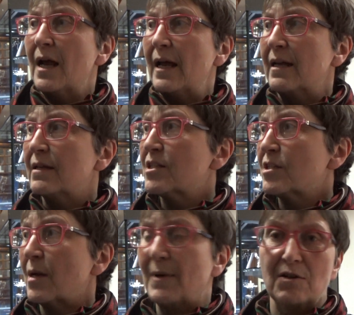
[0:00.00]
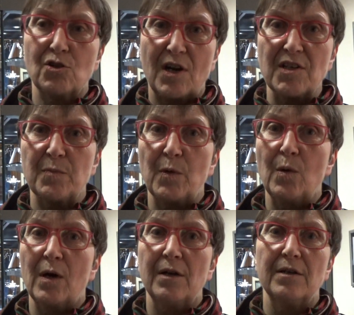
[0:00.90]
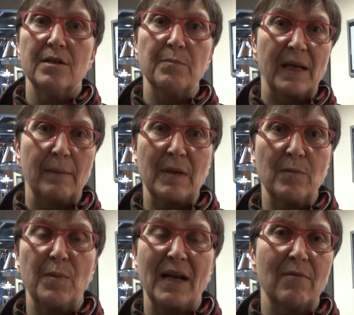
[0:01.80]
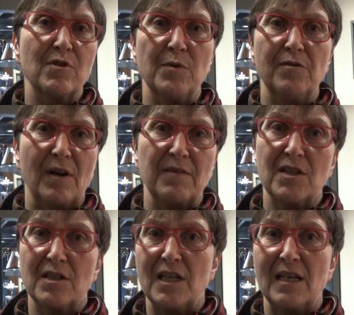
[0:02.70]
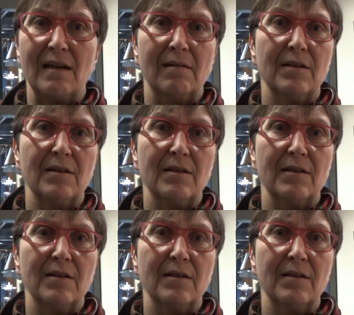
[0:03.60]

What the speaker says: It's about transport and people being able to move around the city